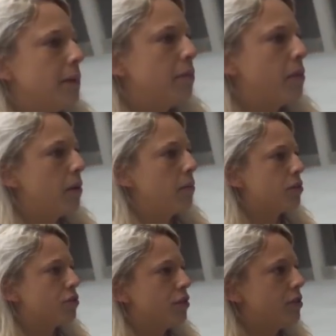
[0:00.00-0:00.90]
maybe what
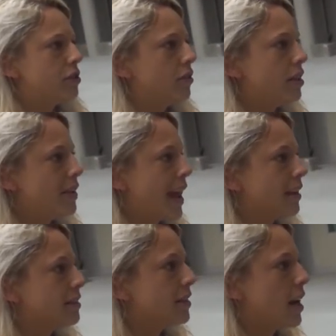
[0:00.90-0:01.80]
we should even do the
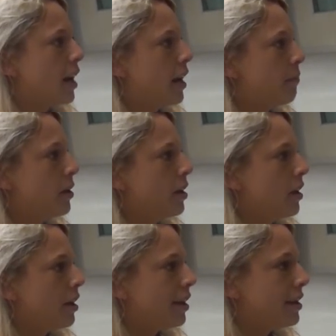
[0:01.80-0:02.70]
next time
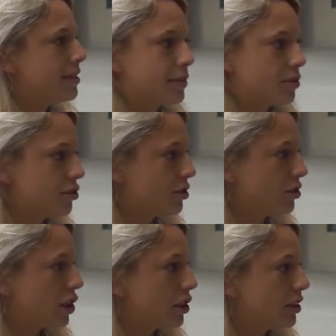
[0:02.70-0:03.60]
is just
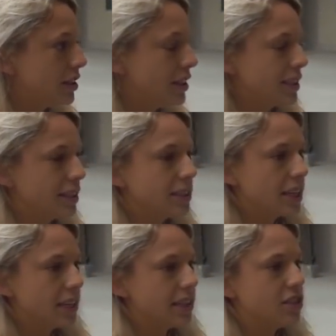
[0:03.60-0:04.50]
start the
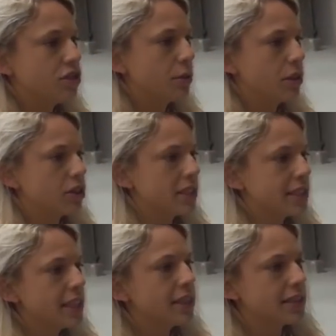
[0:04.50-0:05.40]
desensitization with
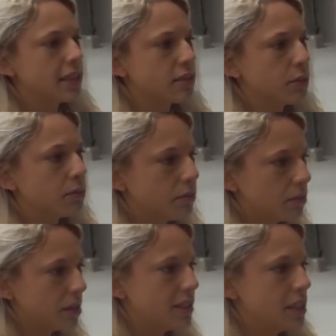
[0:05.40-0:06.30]
Grizzly, because that's where we
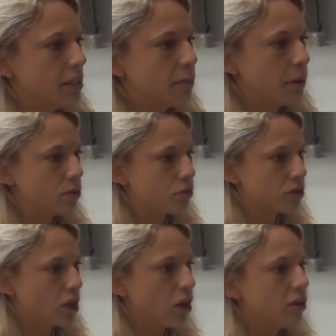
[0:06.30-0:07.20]
really see the most
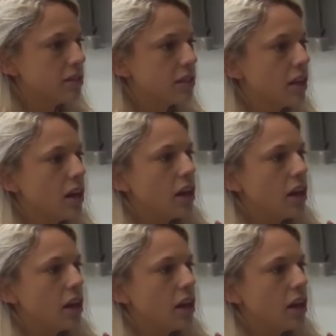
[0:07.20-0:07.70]
results.